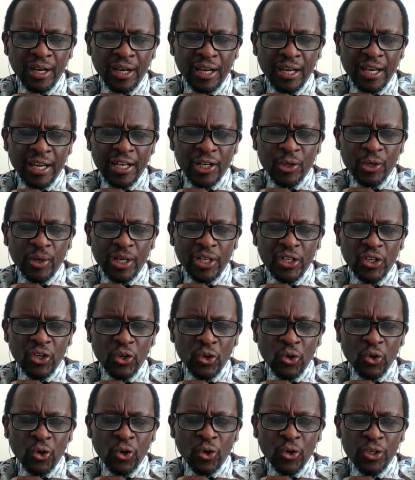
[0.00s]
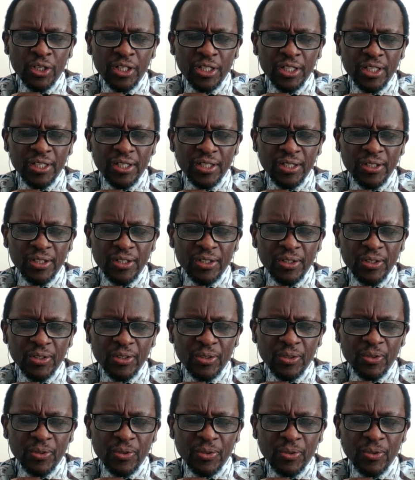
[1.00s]
And when, Lord,
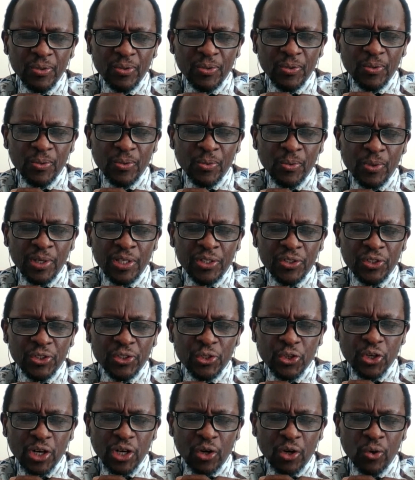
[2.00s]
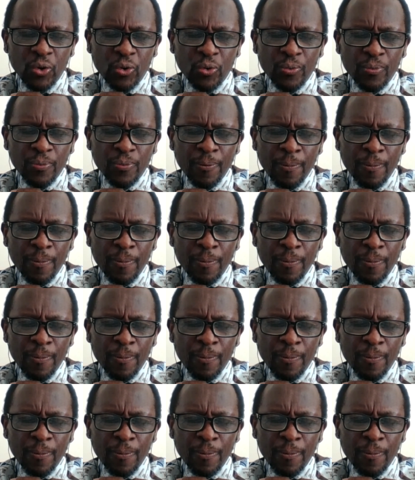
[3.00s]
we struggle